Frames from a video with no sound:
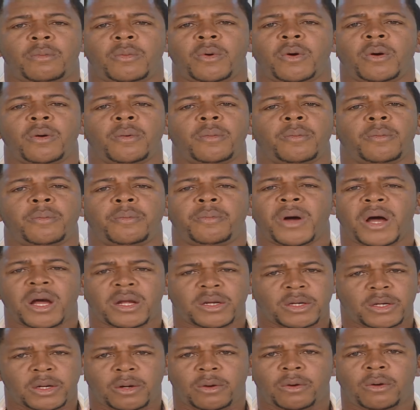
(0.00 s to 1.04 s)
But
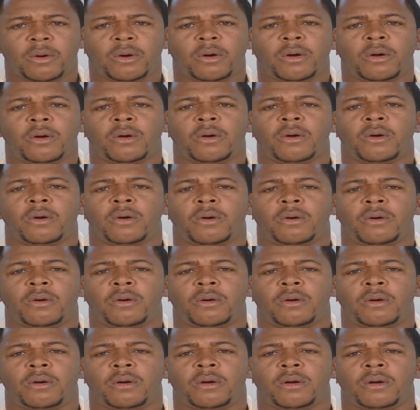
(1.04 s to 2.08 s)
by the law,
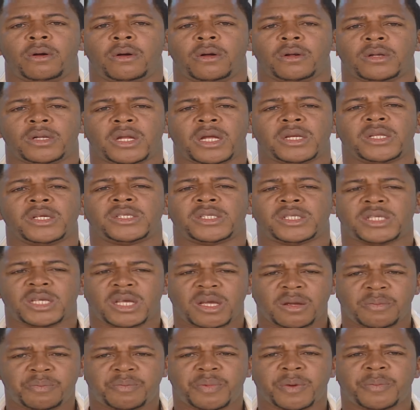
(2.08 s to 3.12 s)
that the
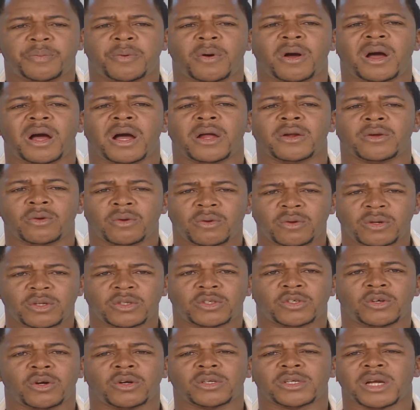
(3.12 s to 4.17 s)
same people I know
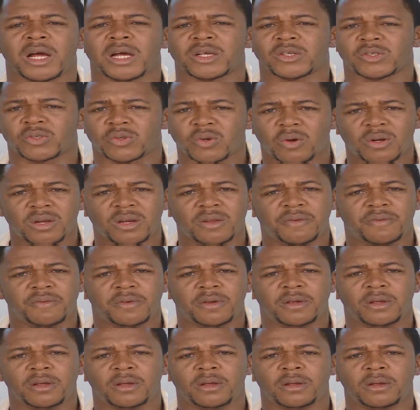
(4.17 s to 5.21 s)
in church I saw
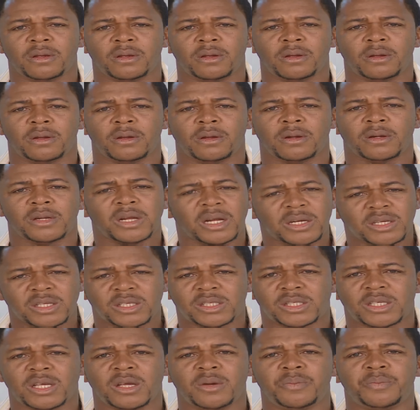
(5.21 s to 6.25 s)
living, that the
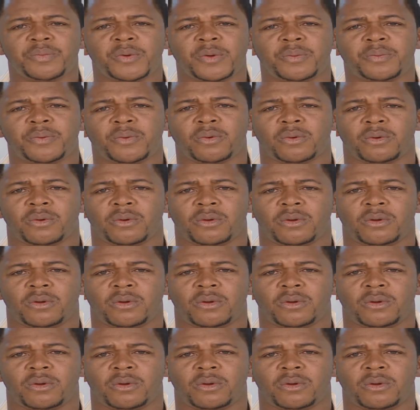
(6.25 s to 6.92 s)
same people.